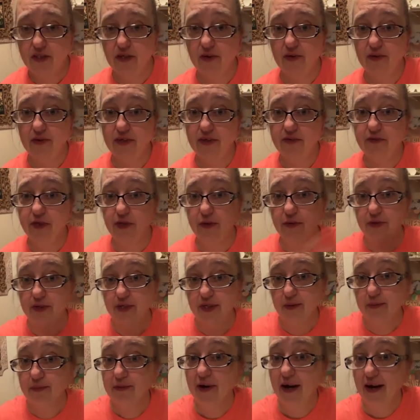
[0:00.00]
was told if you were
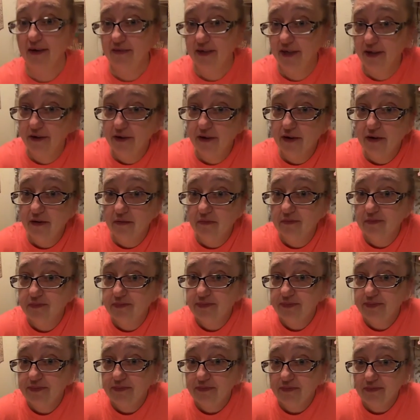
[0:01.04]
in a private group,
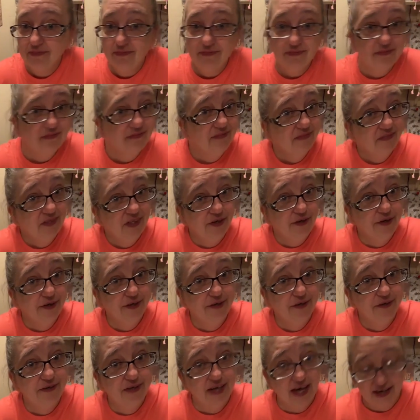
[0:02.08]
you
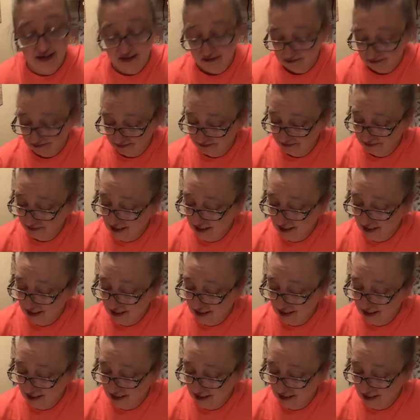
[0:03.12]
could do that.